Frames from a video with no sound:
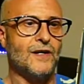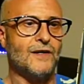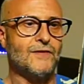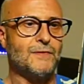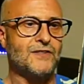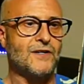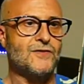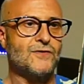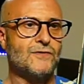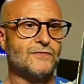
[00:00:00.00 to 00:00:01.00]
vMix
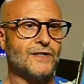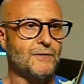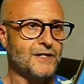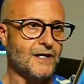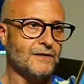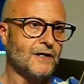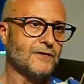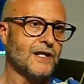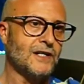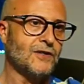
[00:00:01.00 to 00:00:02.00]
Social. There we go.
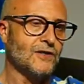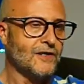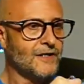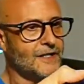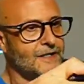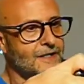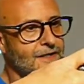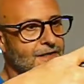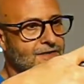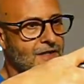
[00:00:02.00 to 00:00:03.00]
Okay, good.
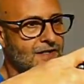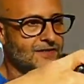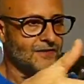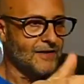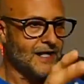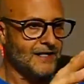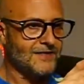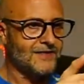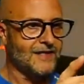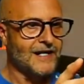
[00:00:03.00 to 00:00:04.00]
So let's do
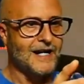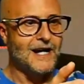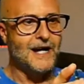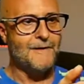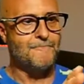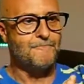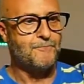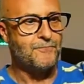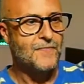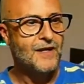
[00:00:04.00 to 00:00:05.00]
that. Hang
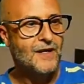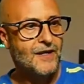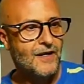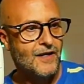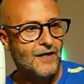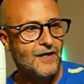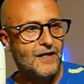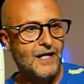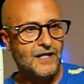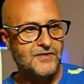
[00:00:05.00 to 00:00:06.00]

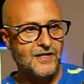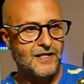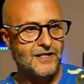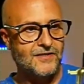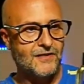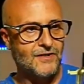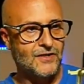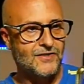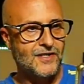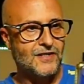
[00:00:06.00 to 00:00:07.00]
on a second. Let's have a
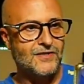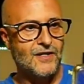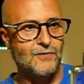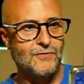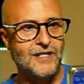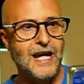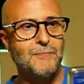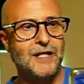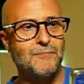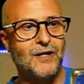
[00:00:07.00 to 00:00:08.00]
look. So
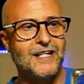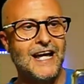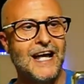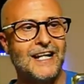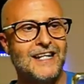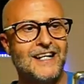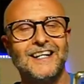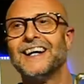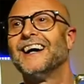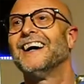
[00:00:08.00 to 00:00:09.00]
cabling by Callie.
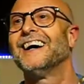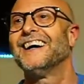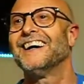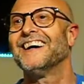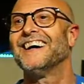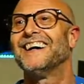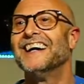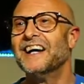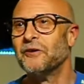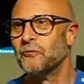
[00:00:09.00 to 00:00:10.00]

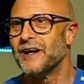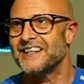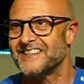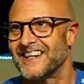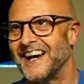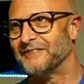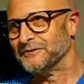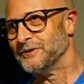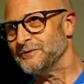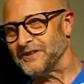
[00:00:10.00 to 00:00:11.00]
Wit. How
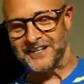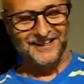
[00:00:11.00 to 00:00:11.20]
rude.